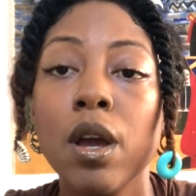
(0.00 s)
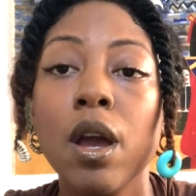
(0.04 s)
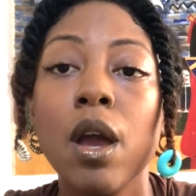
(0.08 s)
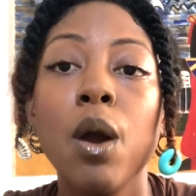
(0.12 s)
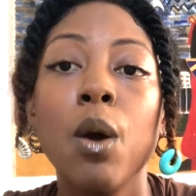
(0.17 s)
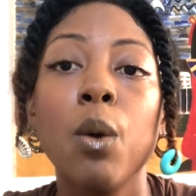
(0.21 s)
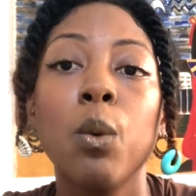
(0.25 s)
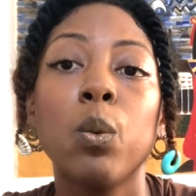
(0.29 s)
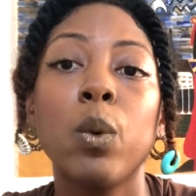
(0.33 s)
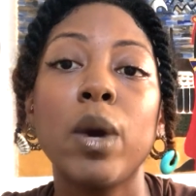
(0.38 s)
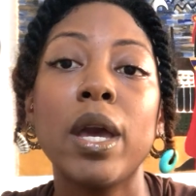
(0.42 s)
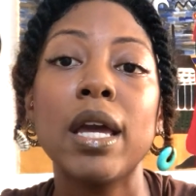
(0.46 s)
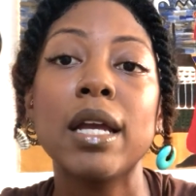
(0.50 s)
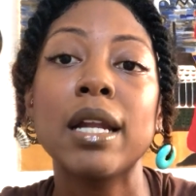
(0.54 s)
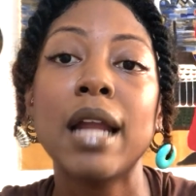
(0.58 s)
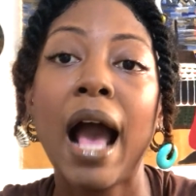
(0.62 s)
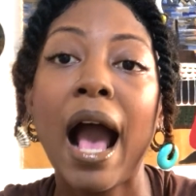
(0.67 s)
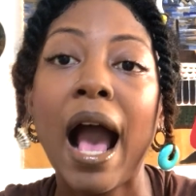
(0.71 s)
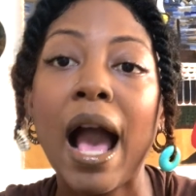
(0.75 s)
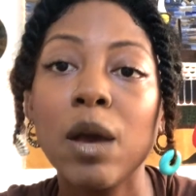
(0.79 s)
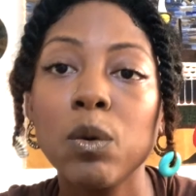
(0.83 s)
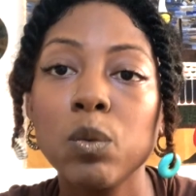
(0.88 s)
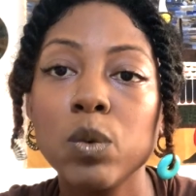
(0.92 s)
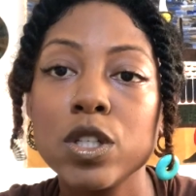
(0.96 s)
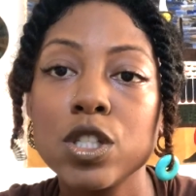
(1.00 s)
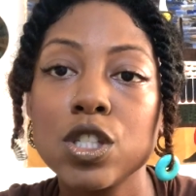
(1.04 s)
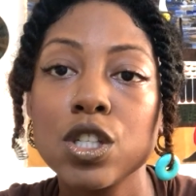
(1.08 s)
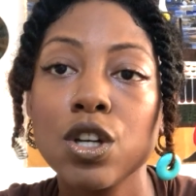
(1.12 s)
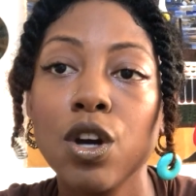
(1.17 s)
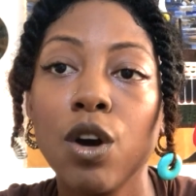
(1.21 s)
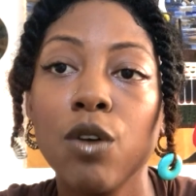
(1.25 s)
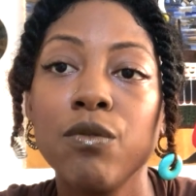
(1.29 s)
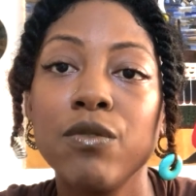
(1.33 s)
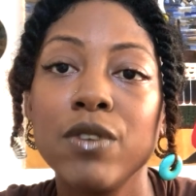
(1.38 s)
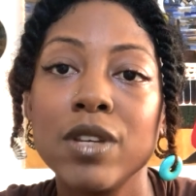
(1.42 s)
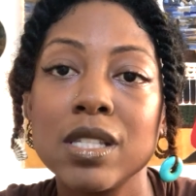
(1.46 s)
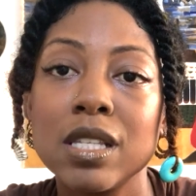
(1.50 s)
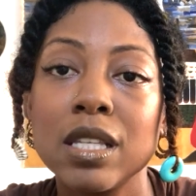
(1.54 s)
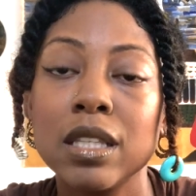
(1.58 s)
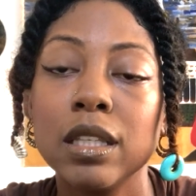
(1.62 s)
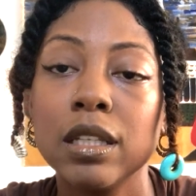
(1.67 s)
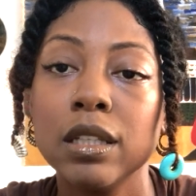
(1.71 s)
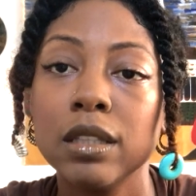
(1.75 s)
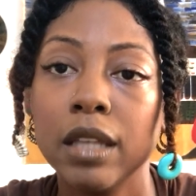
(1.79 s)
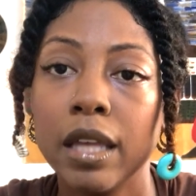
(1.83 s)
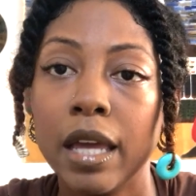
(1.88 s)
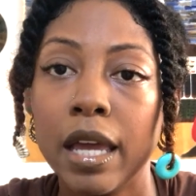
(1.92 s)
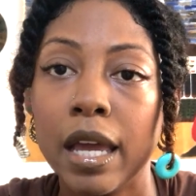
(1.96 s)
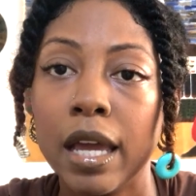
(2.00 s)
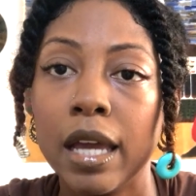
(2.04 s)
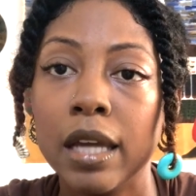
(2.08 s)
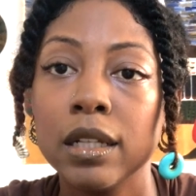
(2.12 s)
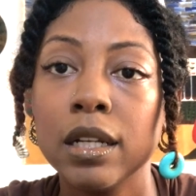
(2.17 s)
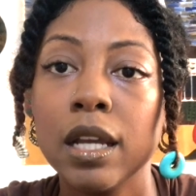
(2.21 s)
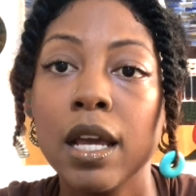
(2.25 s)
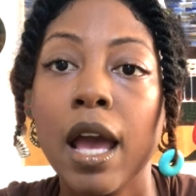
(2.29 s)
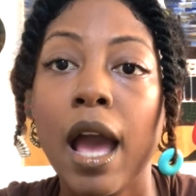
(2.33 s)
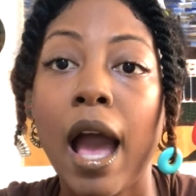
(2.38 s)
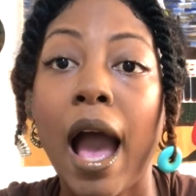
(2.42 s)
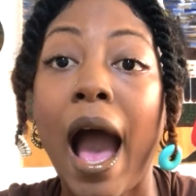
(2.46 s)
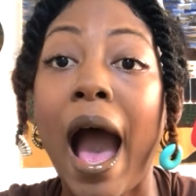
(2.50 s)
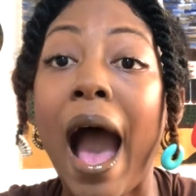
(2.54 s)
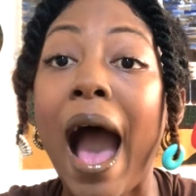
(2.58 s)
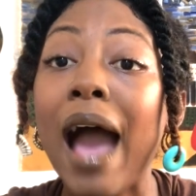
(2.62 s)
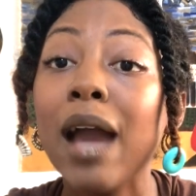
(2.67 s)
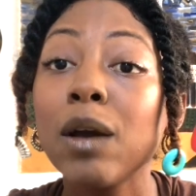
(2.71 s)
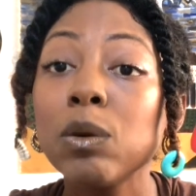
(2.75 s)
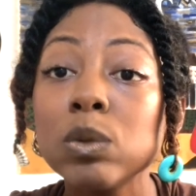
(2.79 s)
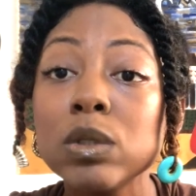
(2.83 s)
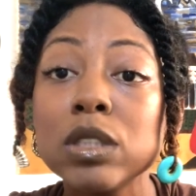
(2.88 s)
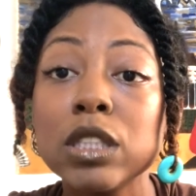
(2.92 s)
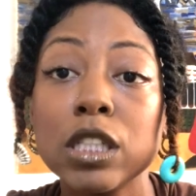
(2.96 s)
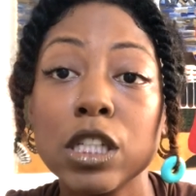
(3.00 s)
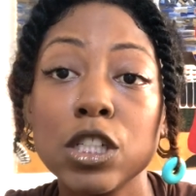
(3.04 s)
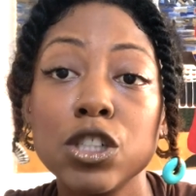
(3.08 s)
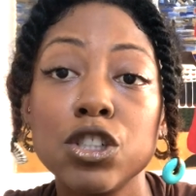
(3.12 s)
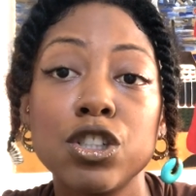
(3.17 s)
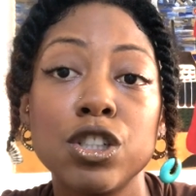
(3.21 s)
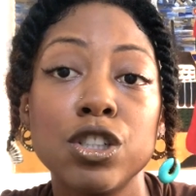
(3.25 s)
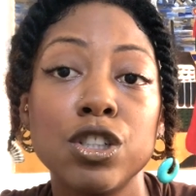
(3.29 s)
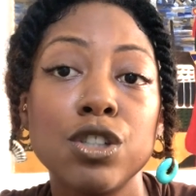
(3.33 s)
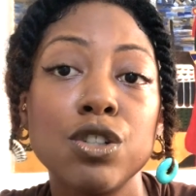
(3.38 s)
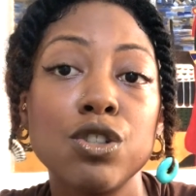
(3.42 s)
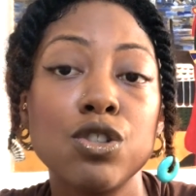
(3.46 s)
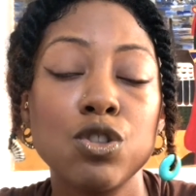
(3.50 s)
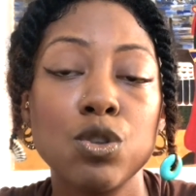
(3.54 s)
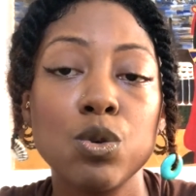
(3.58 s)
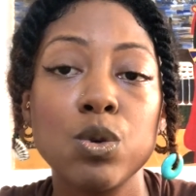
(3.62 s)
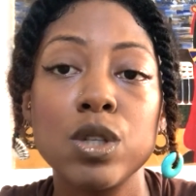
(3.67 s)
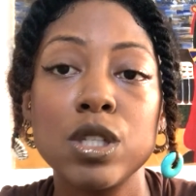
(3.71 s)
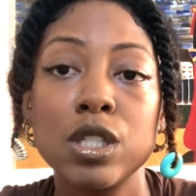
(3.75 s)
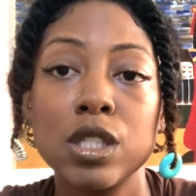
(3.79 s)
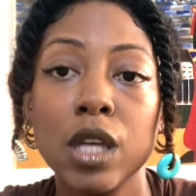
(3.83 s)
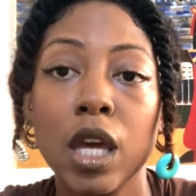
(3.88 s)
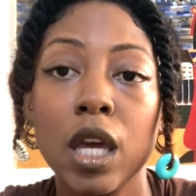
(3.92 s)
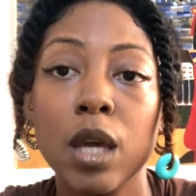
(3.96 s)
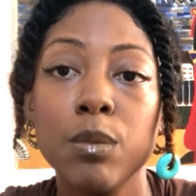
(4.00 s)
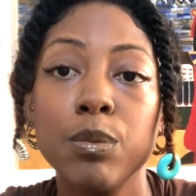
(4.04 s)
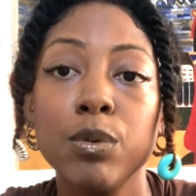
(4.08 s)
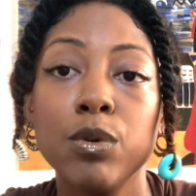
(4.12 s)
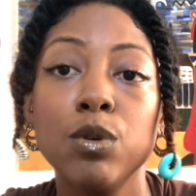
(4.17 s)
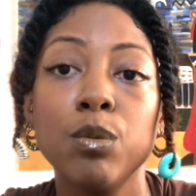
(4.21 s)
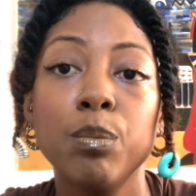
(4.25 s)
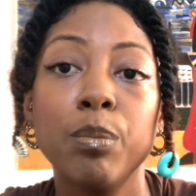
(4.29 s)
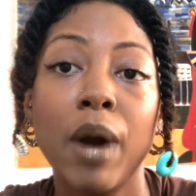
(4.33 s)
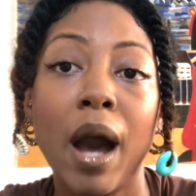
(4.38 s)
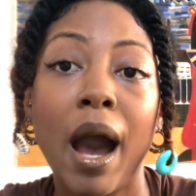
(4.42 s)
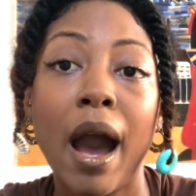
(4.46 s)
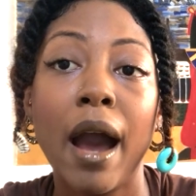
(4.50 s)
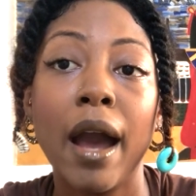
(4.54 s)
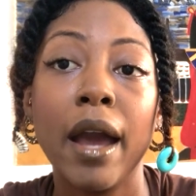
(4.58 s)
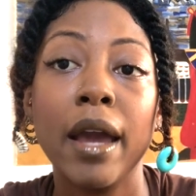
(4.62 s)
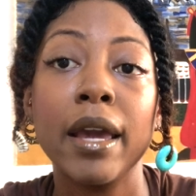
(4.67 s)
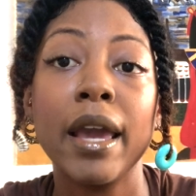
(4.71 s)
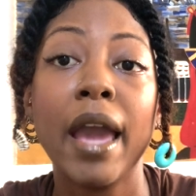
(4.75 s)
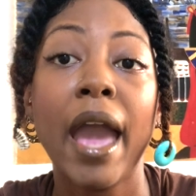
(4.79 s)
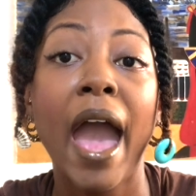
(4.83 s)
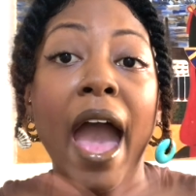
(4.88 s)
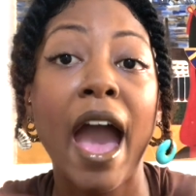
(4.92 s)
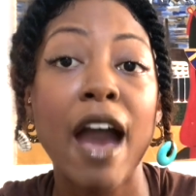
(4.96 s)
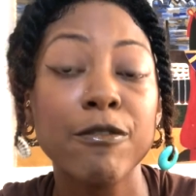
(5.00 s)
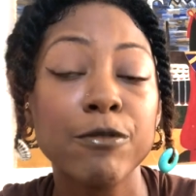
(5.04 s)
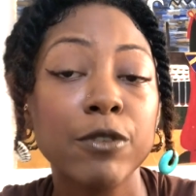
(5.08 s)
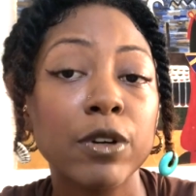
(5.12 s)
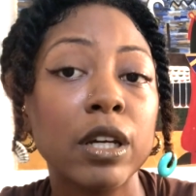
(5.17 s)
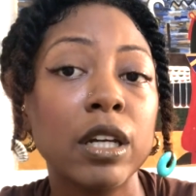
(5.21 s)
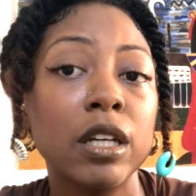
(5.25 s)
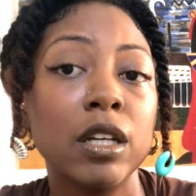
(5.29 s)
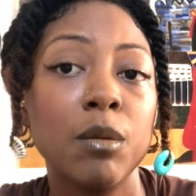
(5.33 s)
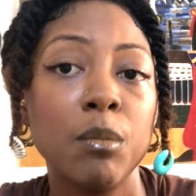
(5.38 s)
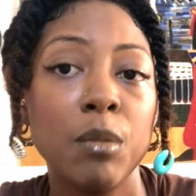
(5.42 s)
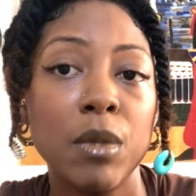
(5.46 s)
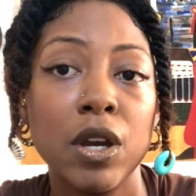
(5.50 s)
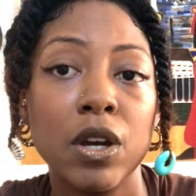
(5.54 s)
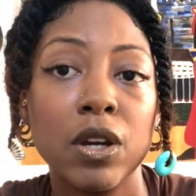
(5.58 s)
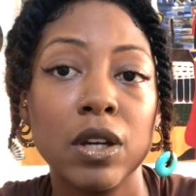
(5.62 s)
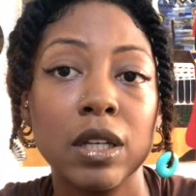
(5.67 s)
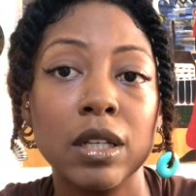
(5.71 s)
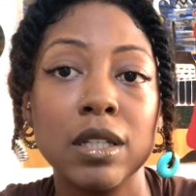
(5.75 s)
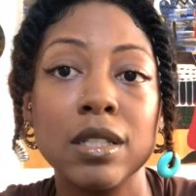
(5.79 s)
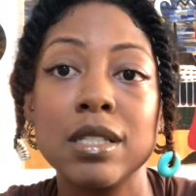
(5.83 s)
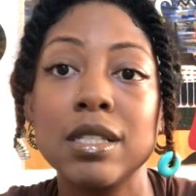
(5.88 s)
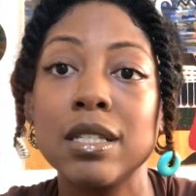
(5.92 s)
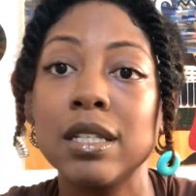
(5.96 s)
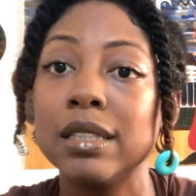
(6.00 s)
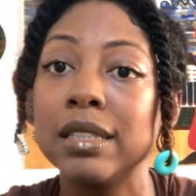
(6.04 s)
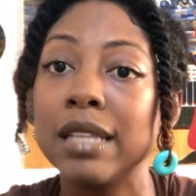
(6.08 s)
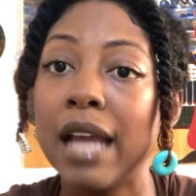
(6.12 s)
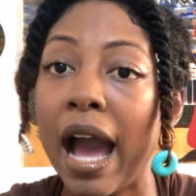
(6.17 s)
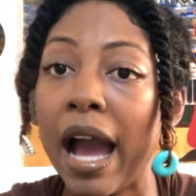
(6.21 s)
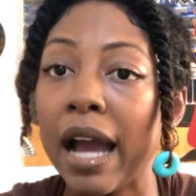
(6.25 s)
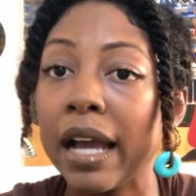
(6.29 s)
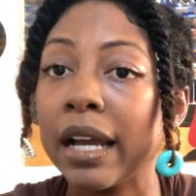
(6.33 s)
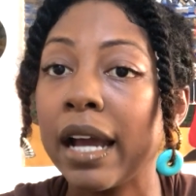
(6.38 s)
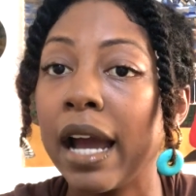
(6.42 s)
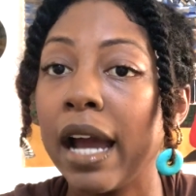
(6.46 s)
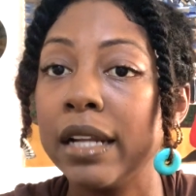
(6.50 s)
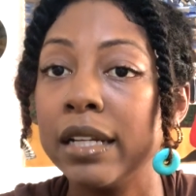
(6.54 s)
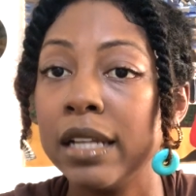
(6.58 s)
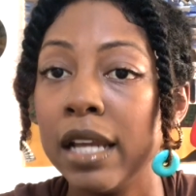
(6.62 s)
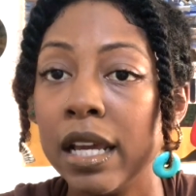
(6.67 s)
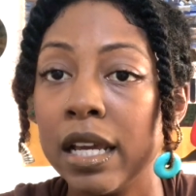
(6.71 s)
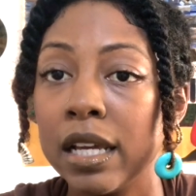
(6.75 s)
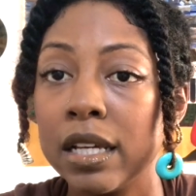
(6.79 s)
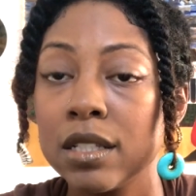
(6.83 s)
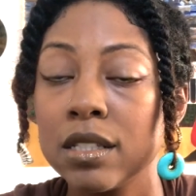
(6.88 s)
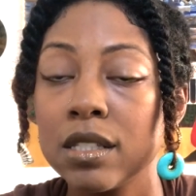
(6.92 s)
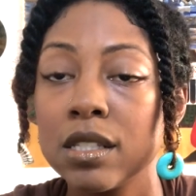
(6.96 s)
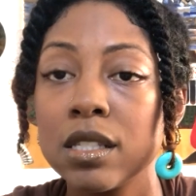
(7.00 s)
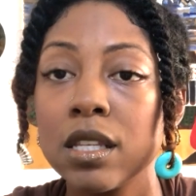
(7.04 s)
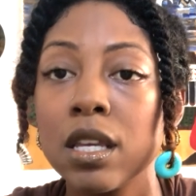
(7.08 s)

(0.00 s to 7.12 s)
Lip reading: when I went to go visit the land, I was introduced to Asebu by African Americans, not Ghanaians.